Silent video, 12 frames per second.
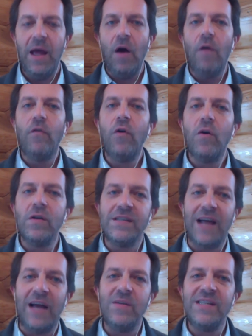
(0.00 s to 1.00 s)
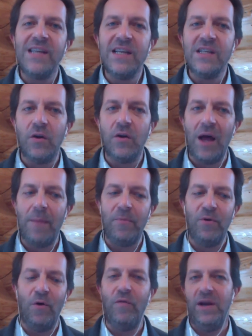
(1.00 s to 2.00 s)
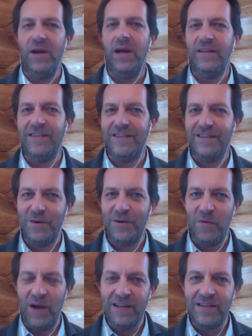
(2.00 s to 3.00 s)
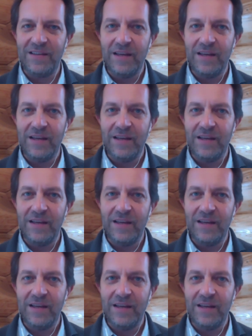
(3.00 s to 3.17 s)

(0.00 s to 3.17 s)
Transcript: Of course, I don't say it's going to happen overnight, right?